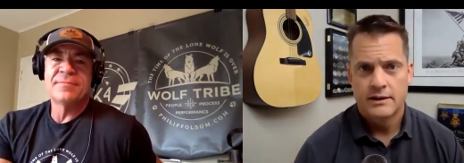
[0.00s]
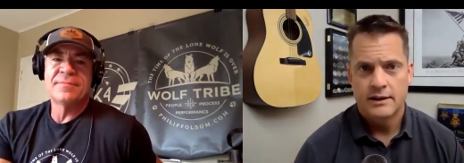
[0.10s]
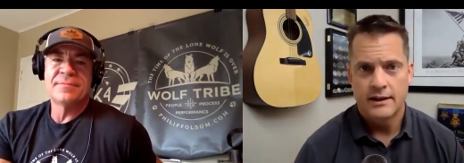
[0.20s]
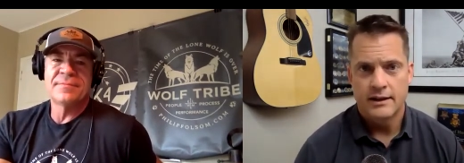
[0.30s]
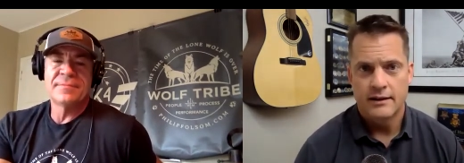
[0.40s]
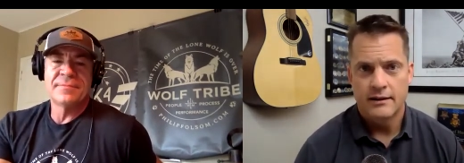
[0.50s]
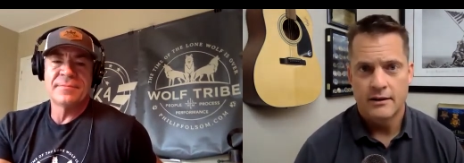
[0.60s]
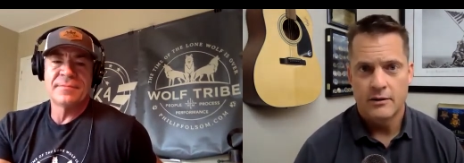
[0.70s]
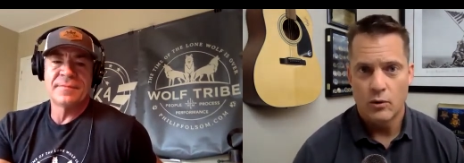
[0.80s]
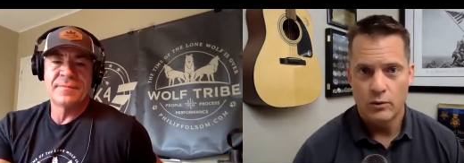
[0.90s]

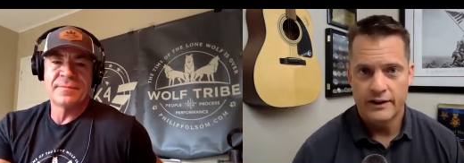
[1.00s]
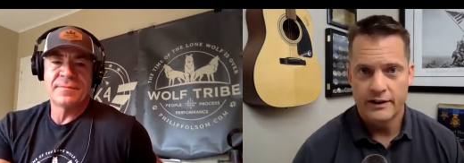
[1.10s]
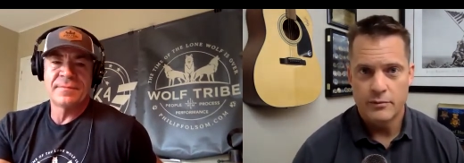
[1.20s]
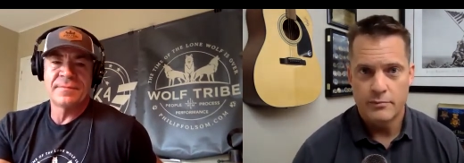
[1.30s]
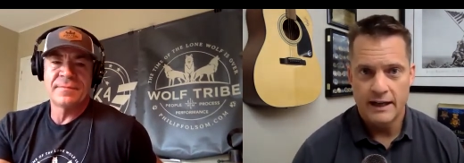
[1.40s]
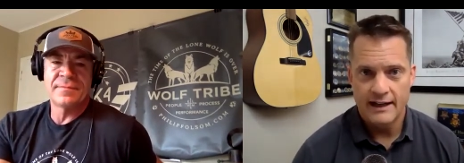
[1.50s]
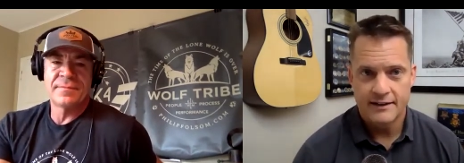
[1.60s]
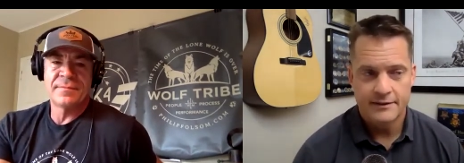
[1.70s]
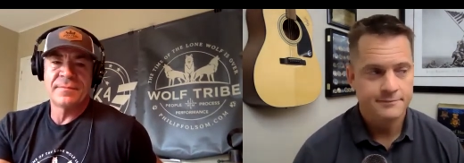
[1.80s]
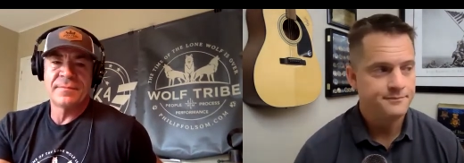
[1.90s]
Speaker 1: are holding you
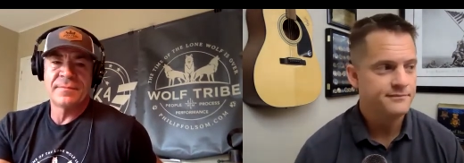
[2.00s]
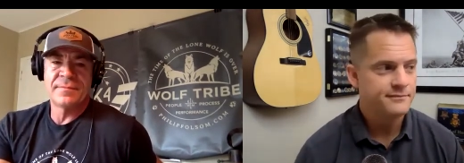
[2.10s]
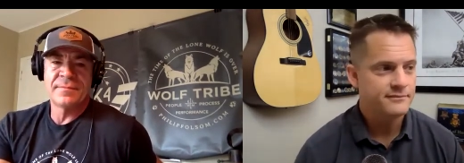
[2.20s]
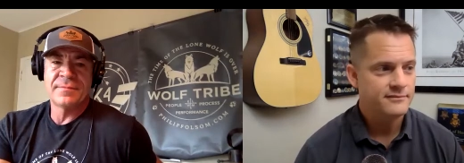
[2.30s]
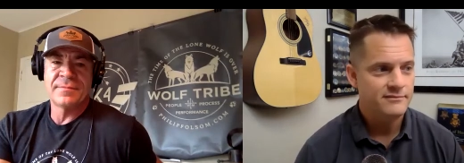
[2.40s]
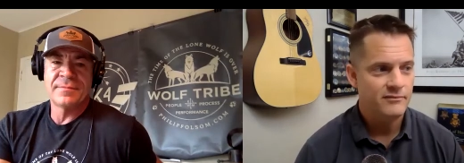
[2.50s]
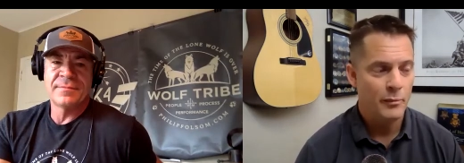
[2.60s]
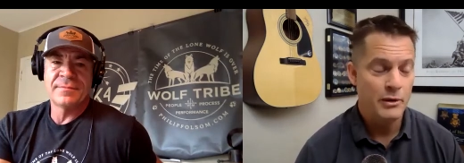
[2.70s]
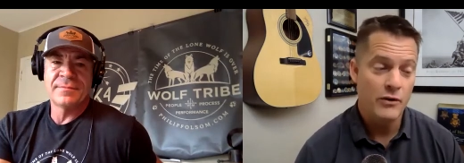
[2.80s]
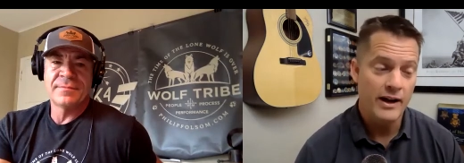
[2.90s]
back.
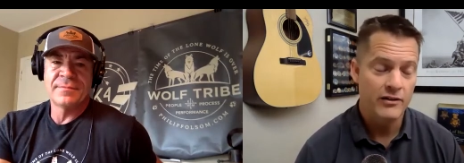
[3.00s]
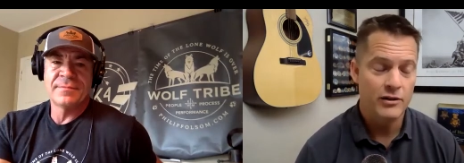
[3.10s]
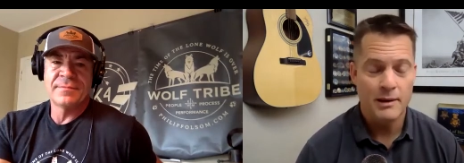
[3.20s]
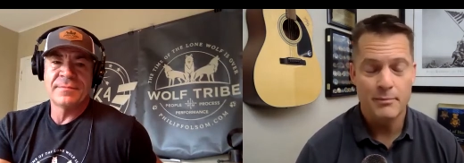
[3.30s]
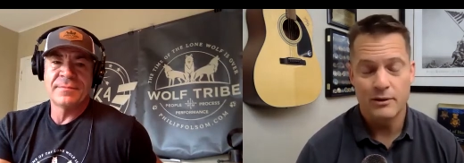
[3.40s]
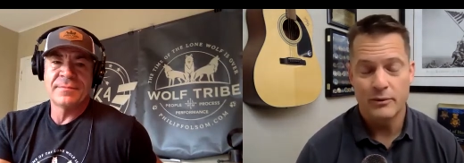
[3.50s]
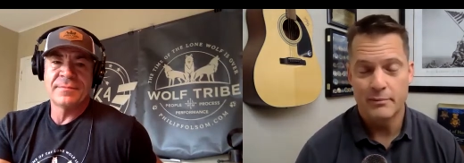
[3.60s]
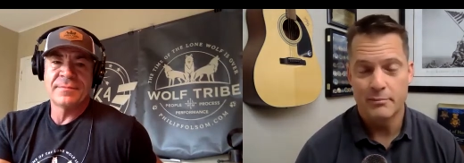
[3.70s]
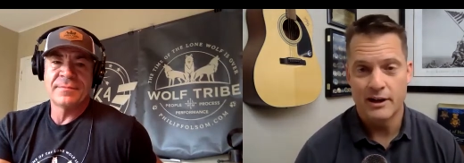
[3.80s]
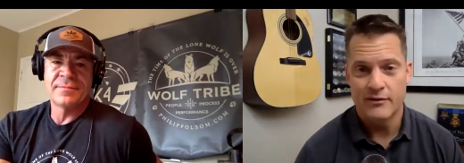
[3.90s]
I mean, gratitude might be the
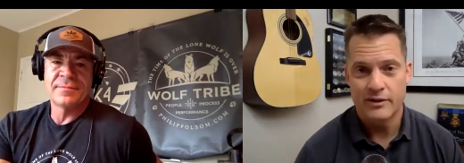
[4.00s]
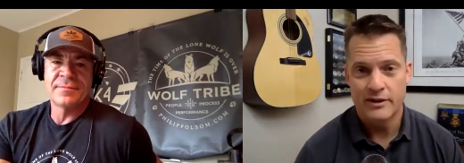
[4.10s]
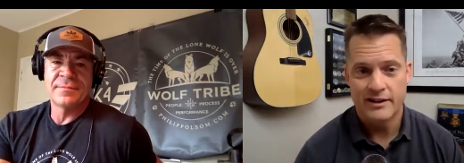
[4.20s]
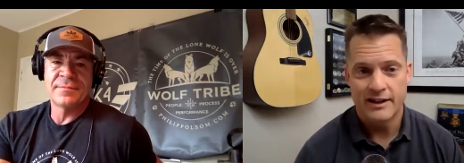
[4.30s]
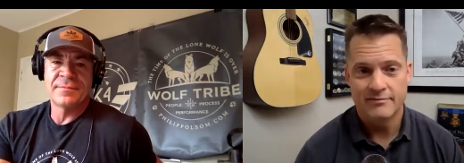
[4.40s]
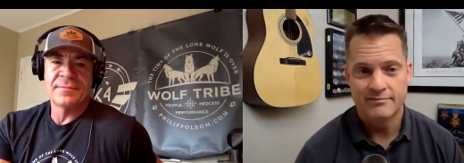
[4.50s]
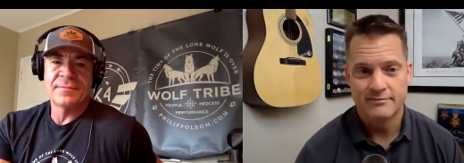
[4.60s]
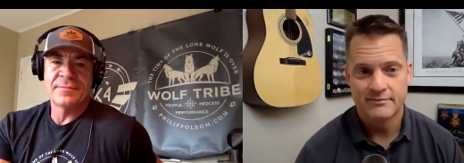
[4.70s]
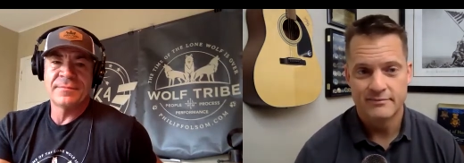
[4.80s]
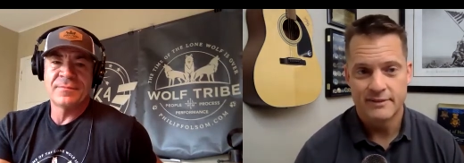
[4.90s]
way to break free of that.
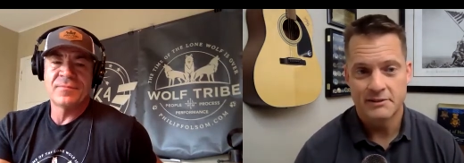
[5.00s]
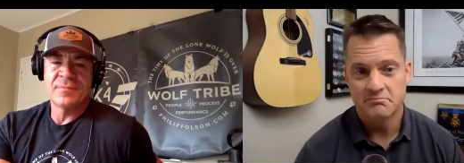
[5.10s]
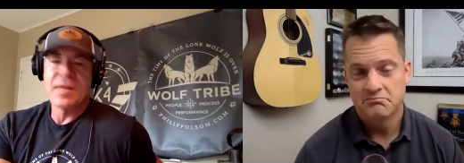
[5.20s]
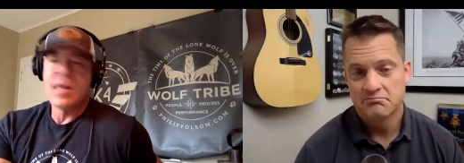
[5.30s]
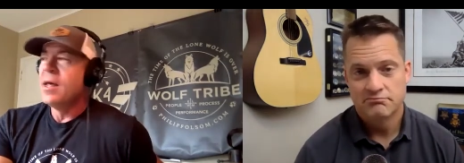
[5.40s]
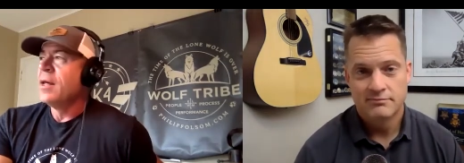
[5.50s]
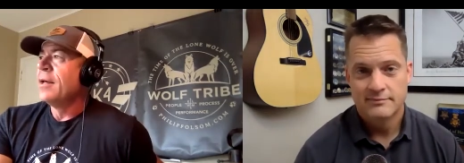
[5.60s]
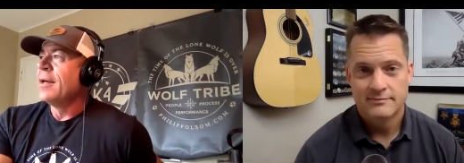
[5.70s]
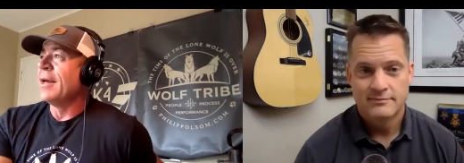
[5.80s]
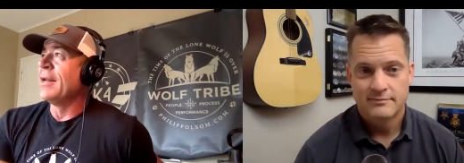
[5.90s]
Speaker 2: Like,
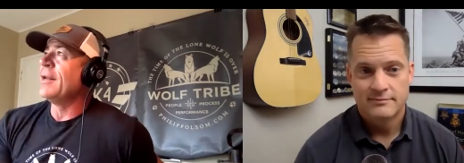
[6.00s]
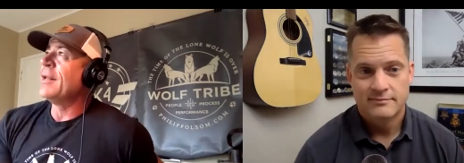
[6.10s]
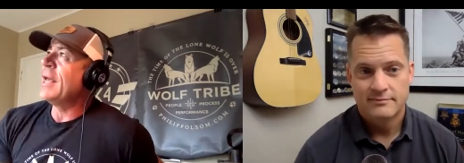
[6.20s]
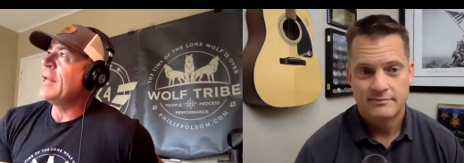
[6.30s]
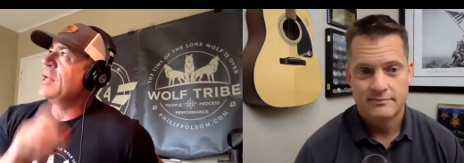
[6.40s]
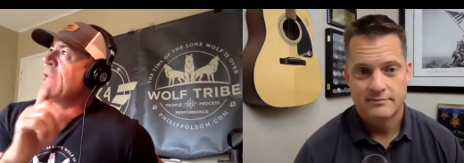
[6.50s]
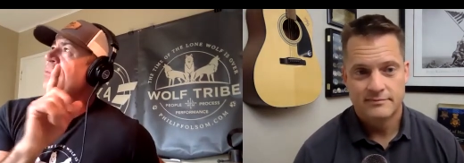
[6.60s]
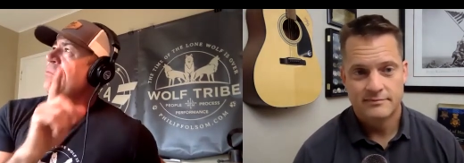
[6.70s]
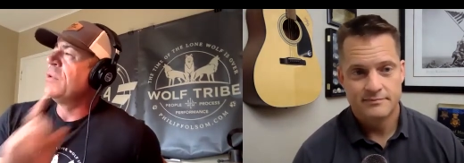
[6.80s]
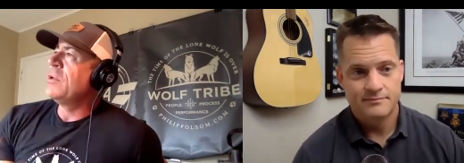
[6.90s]
and hey,
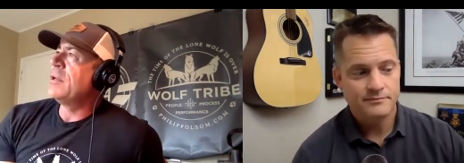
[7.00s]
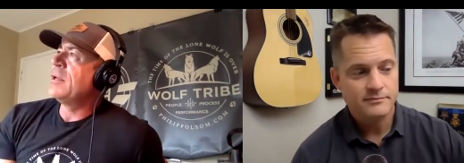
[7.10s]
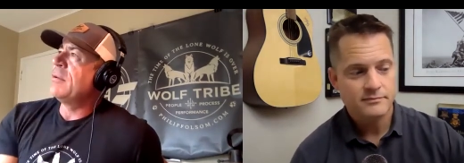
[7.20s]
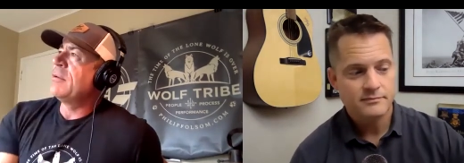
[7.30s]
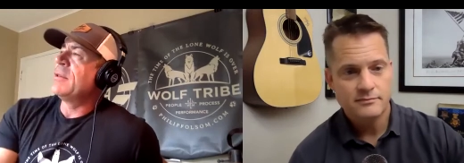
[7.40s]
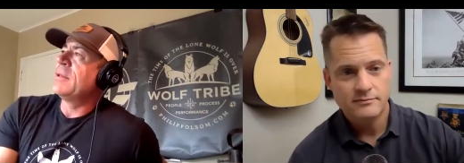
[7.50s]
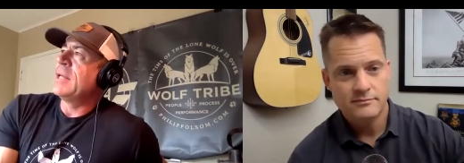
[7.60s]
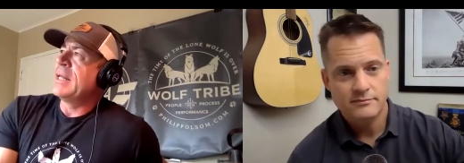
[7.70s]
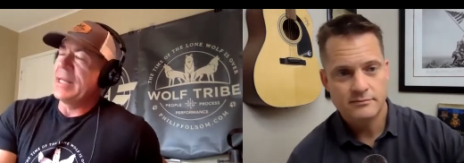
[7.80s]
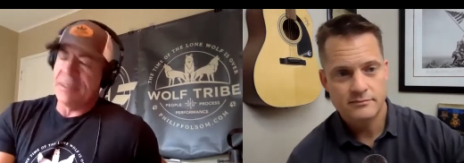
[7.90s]
and
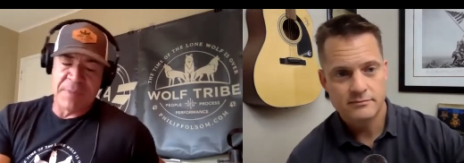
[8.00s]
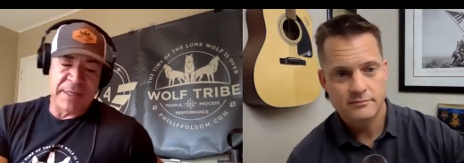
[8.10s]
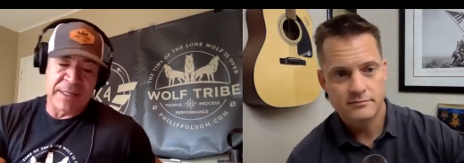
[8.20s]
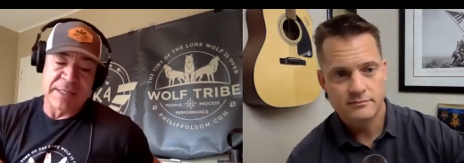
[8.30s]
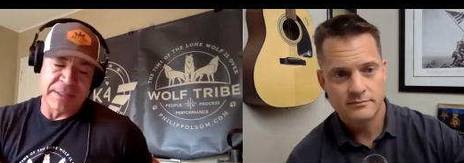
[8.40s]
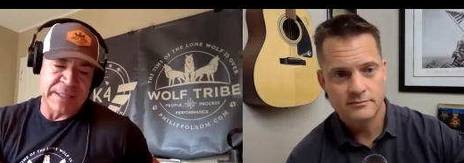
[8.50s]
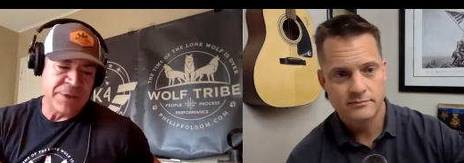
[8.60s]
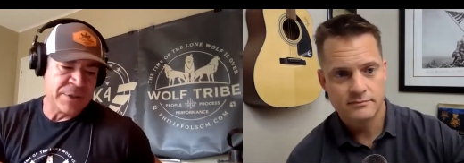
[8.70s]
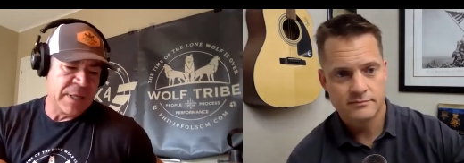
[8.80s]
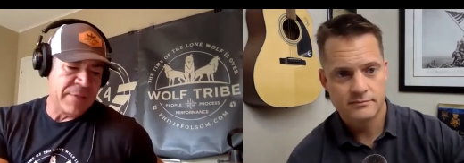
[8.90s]
let's make the
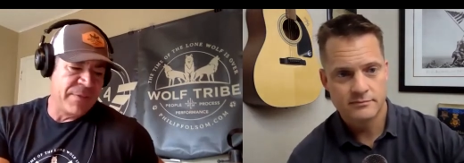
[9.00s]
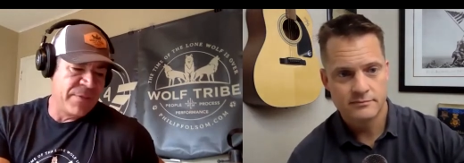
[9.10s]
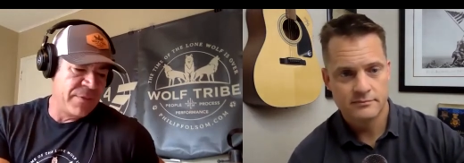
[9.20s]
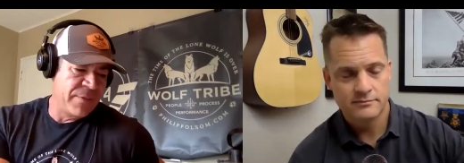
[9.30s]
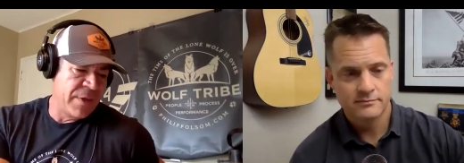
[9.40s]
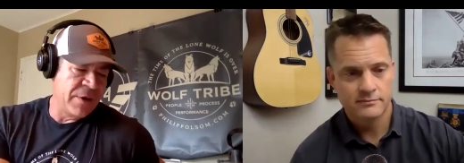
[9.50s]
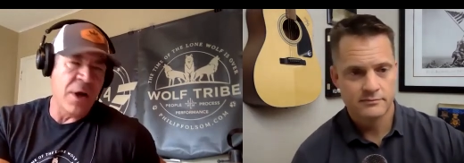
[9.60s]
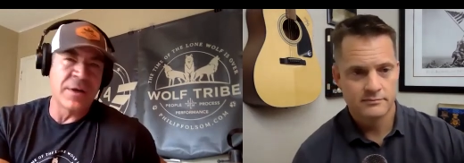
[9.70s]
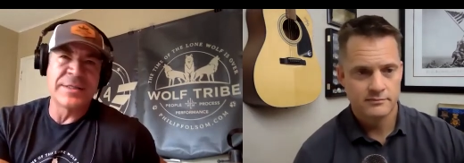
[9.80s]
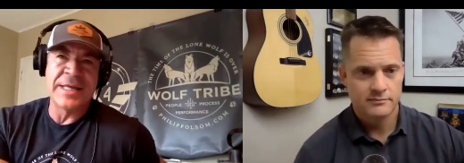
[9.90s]
distinction that they're
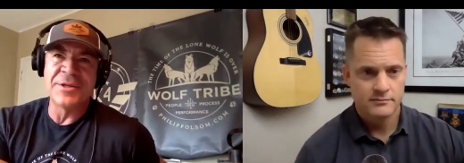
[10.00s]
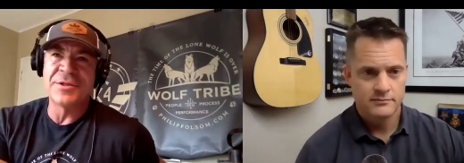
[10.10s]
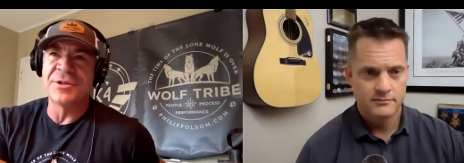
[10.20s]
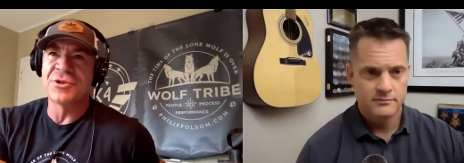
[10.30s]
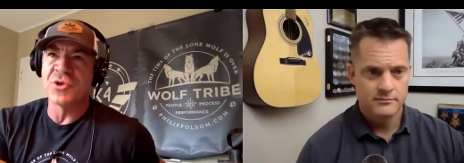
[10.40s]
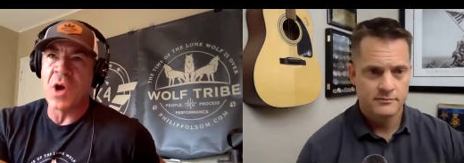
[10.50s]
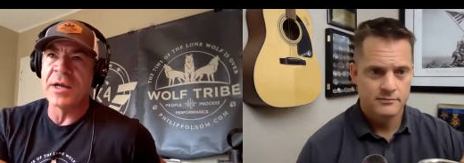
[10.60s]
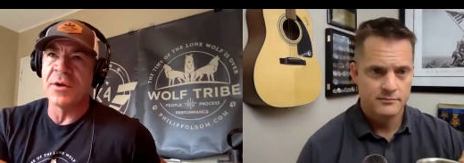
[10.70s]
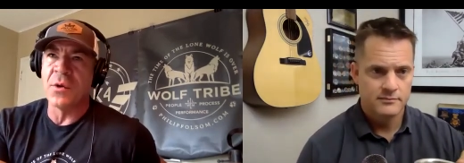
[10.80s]
not intentionally trying to